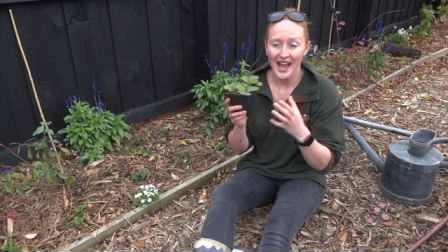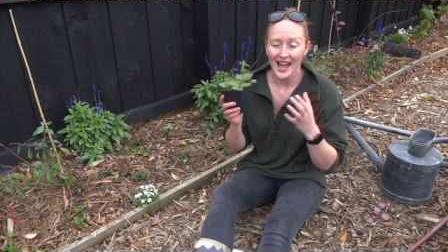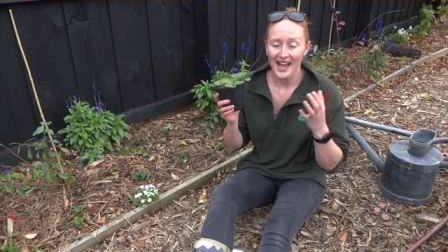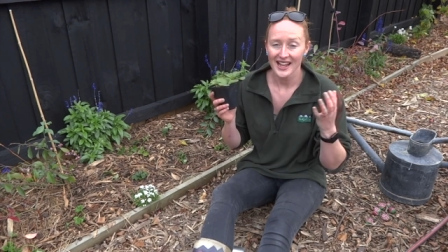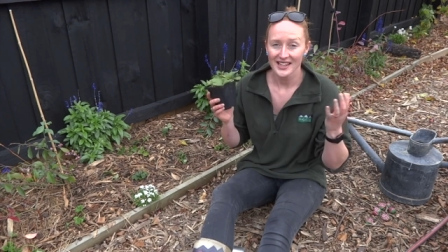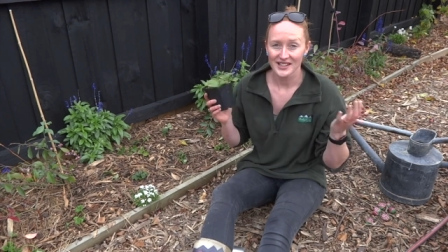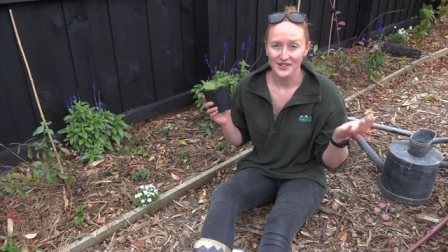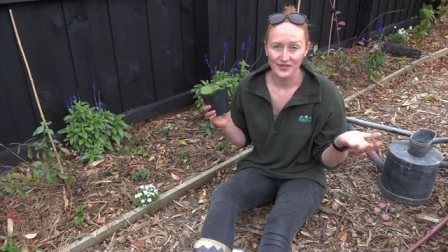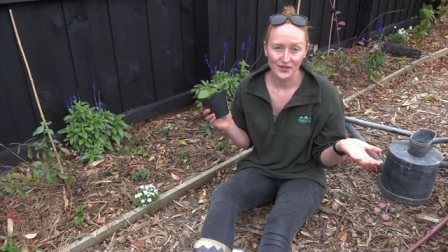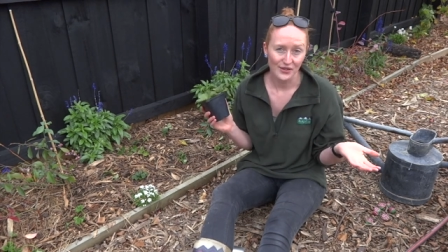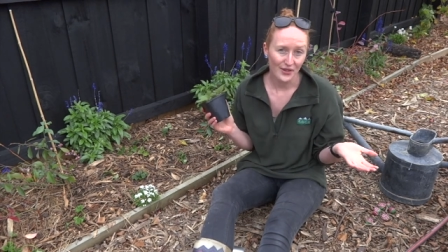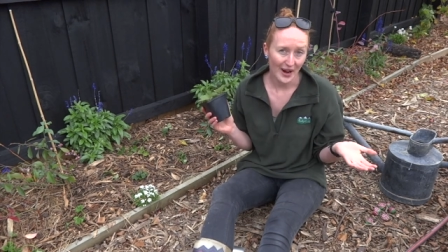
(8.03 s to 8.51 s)

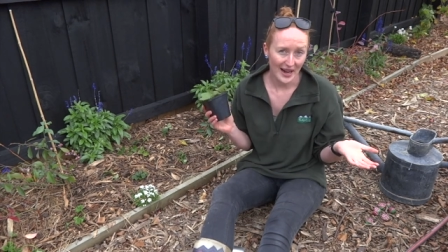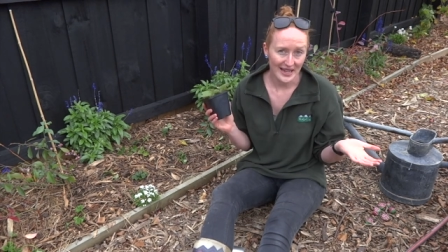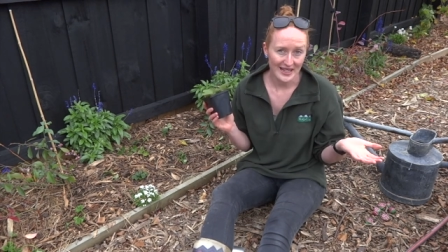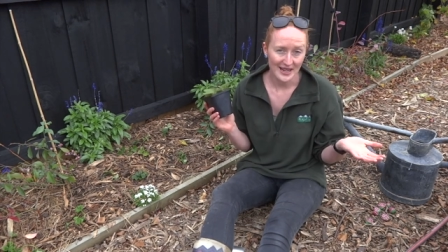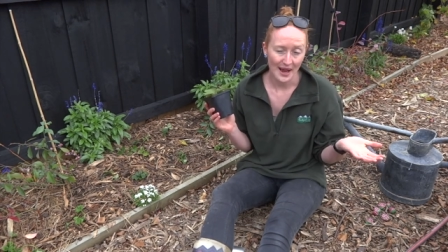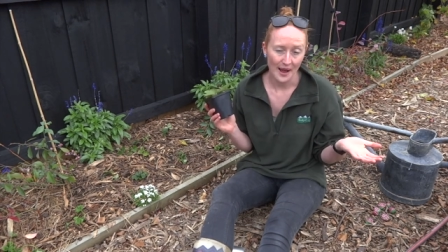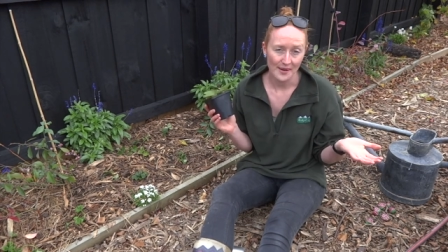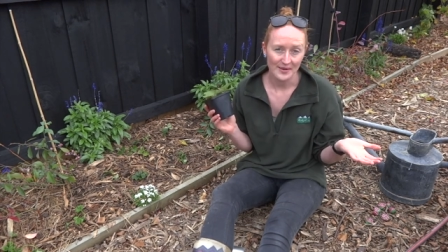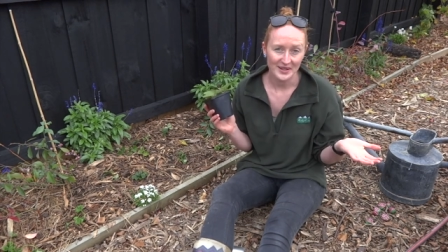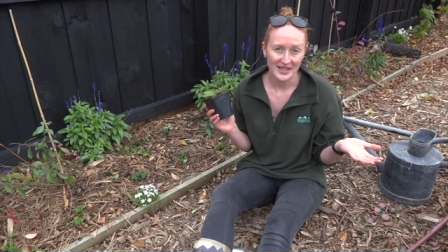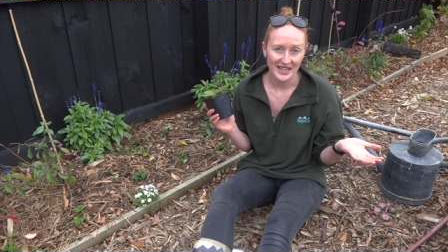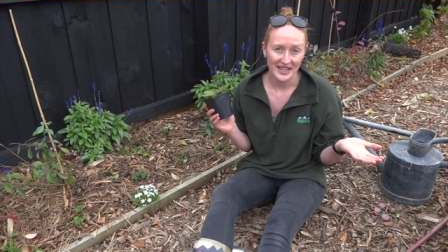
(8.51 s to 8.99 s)
It's a great
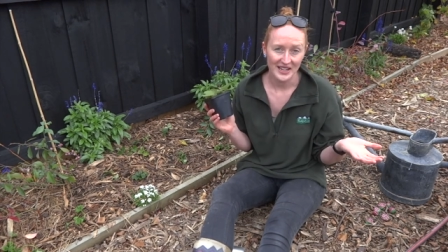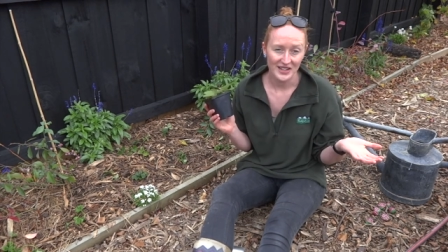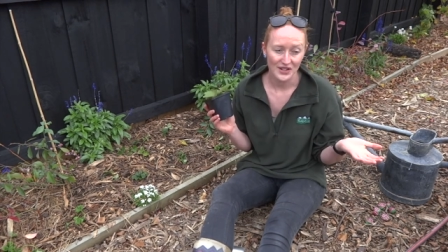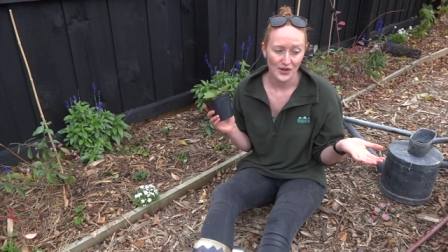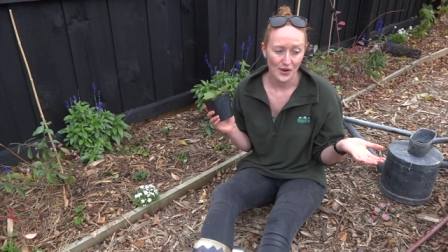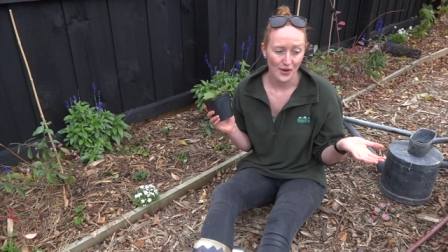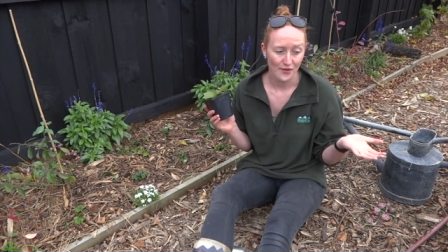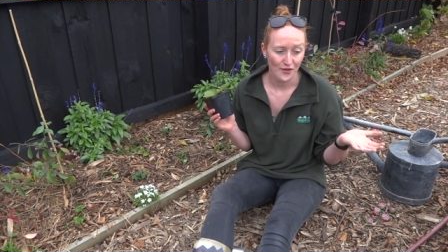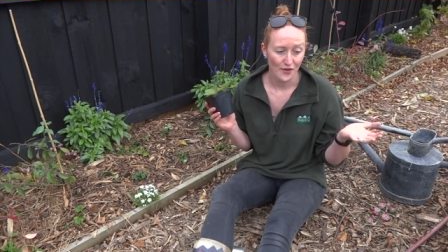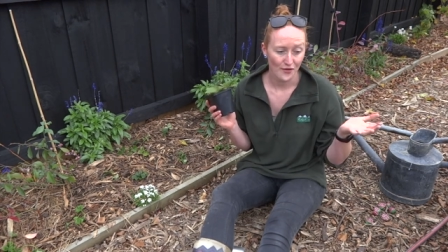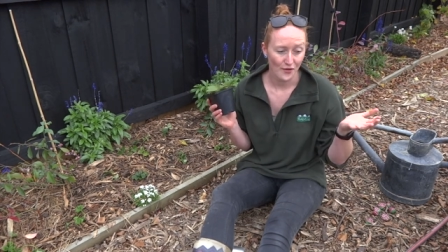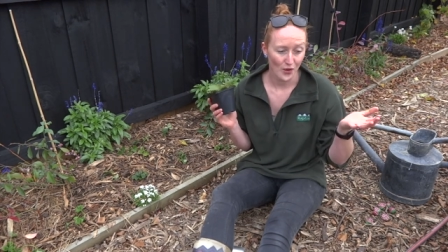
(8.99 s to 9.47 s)
time to you to do
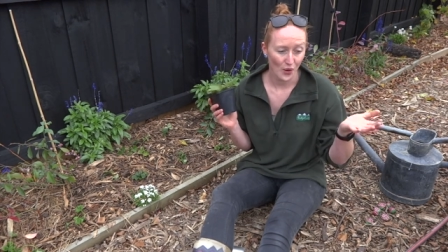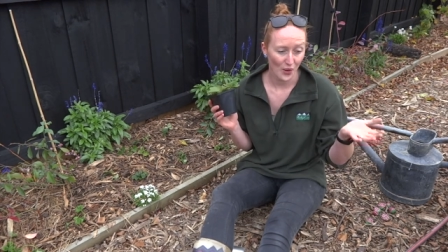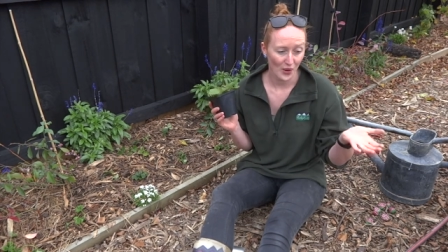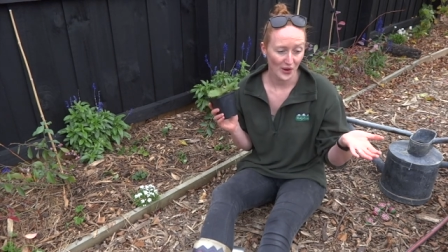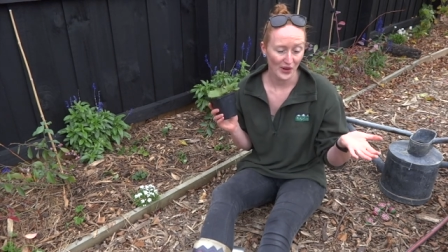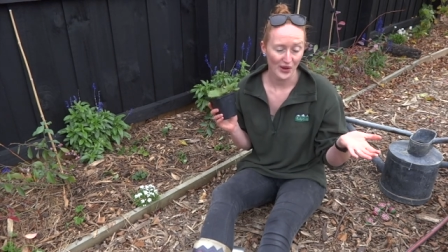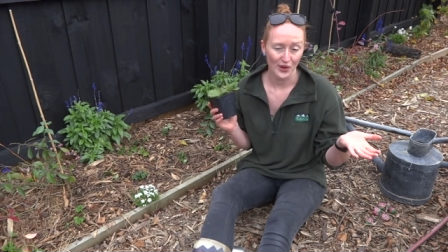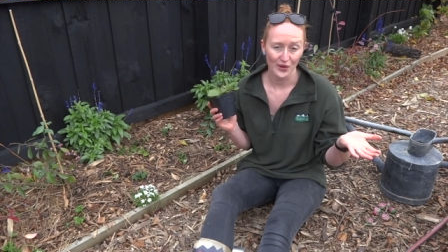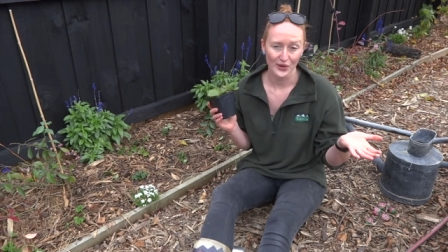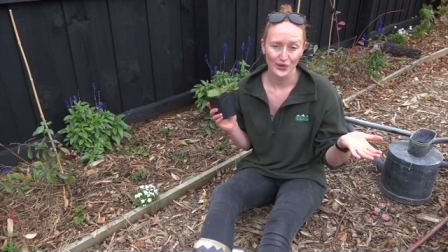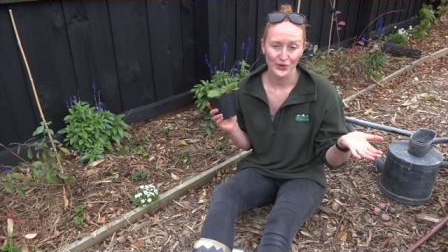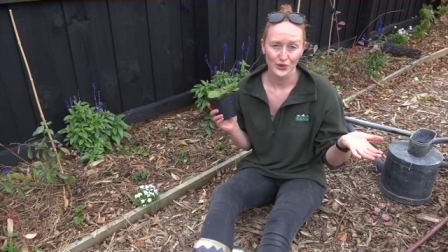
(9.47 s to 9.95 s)
it if you've
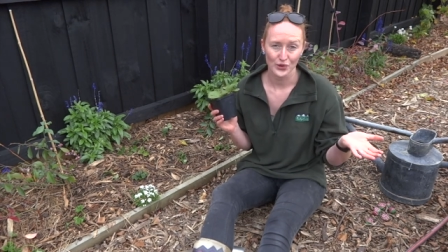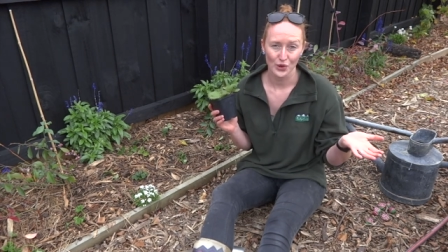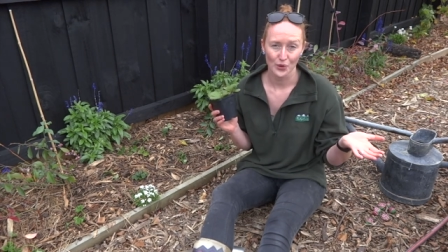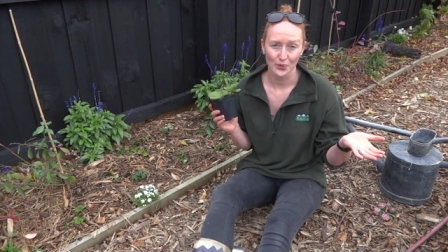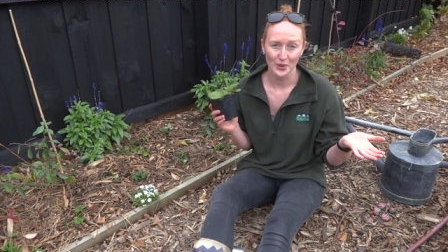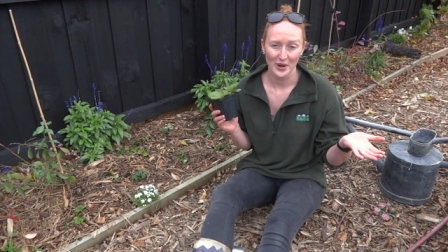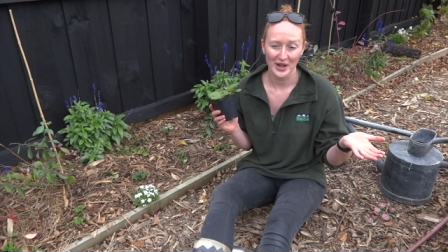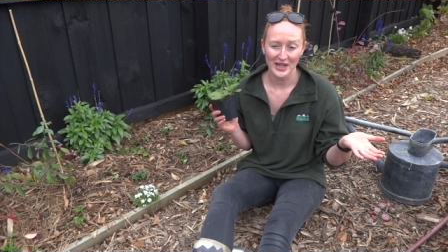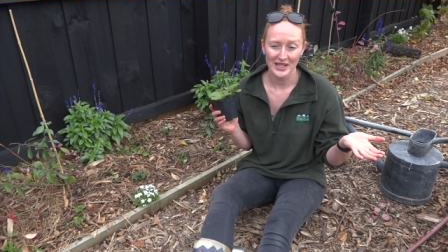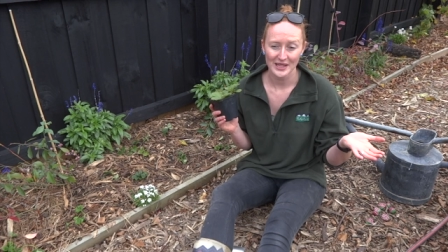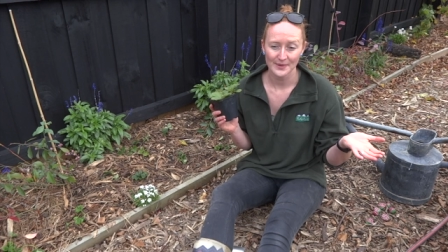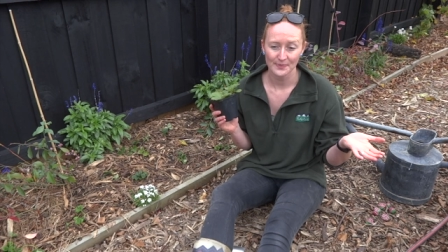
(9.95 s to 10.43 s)
already got your
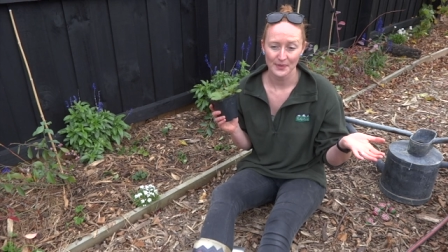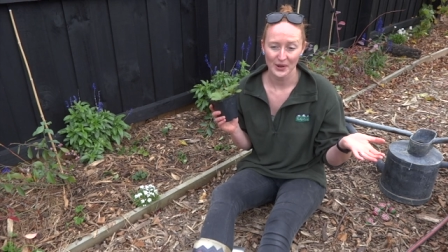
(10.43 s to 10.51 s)
strawberries